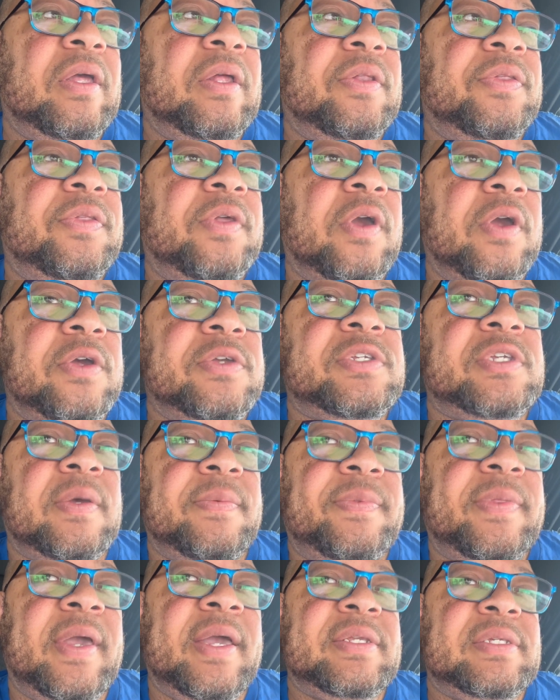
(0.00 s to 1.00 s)
there are
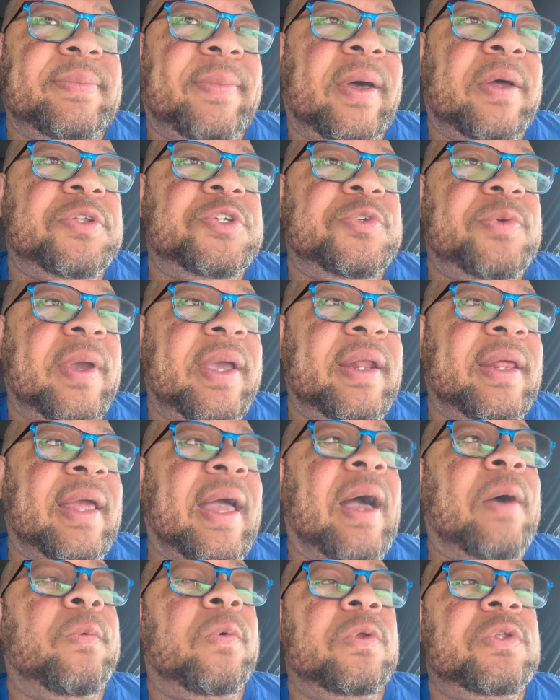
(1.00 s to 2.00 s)
some things about training
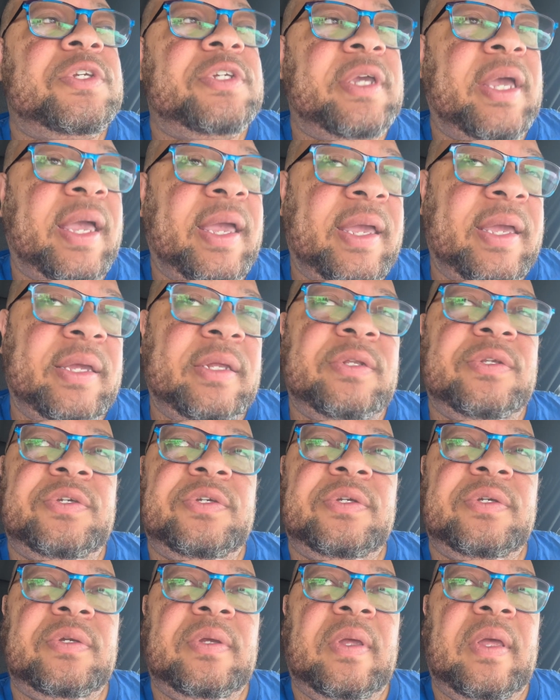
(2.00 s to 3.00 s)
I will change,
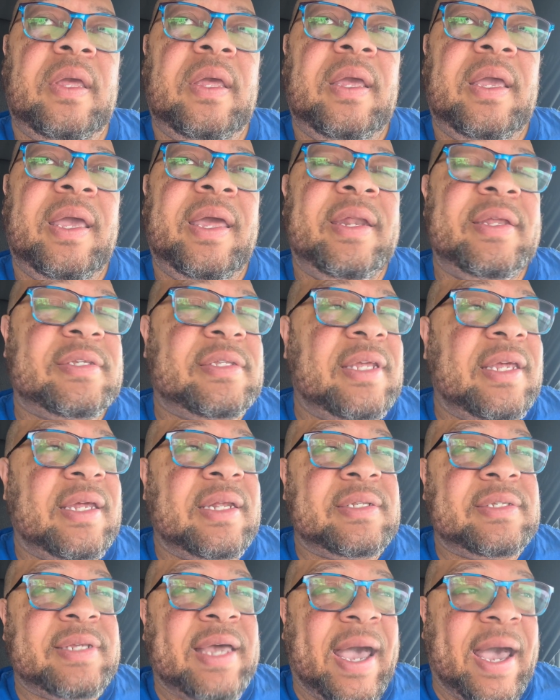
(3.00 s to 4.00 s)
and it's the
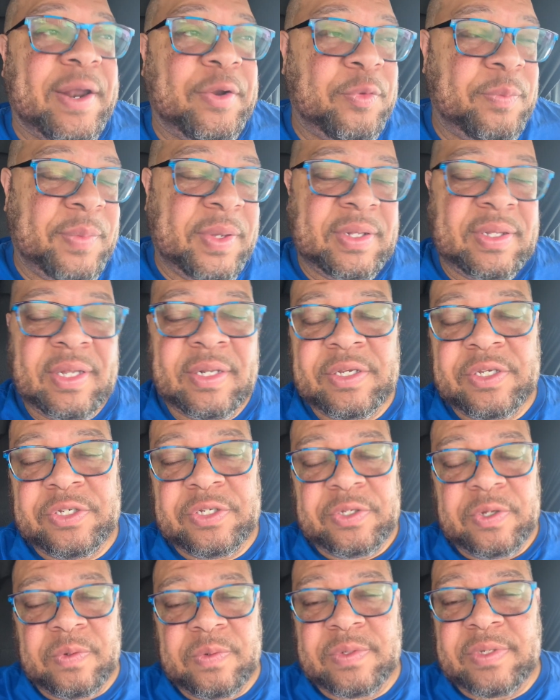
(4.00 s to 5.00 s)
entitlement that these
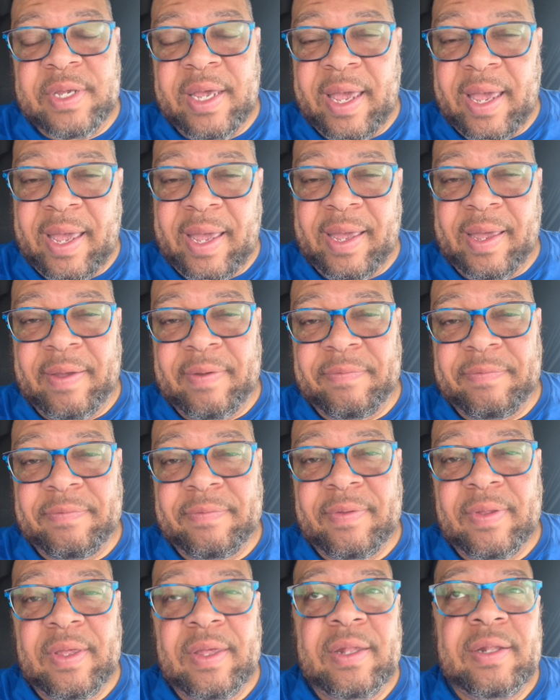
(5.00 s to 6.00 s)
students have
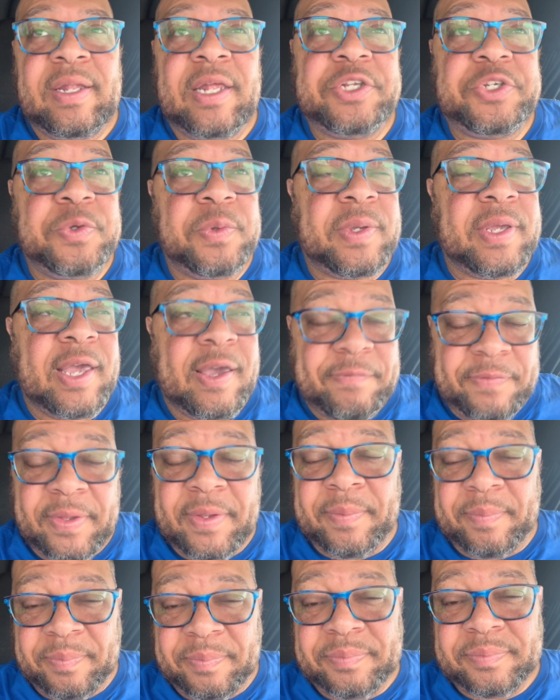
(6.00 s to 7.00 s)
that you give
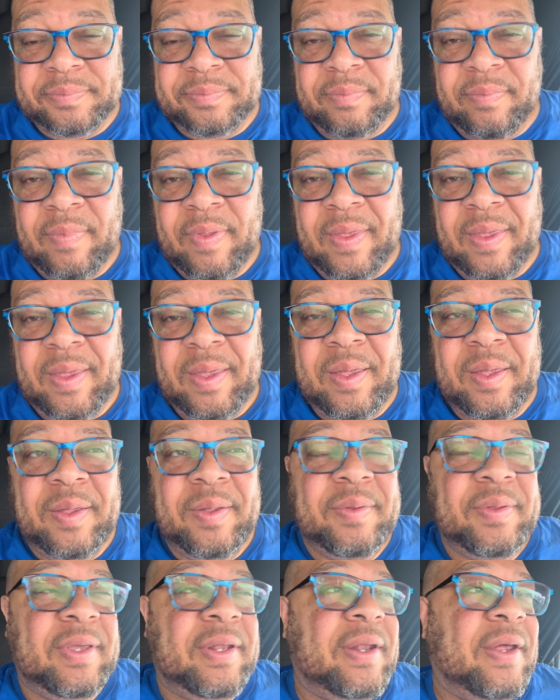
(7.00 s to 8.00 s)

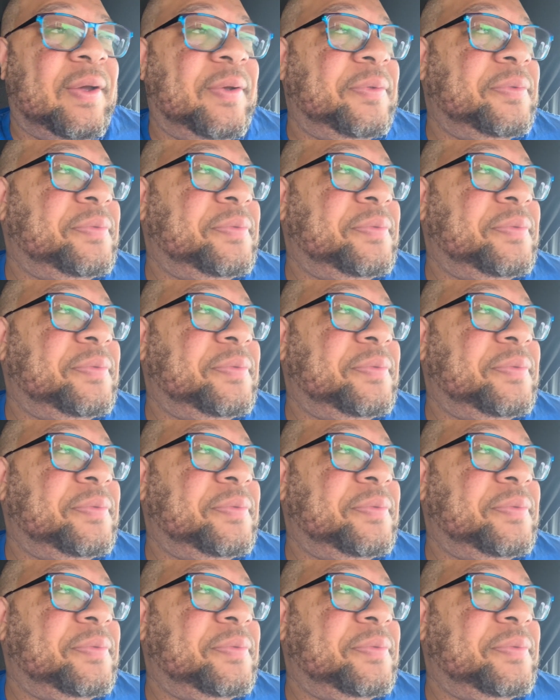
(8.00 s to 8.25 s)
them. You know,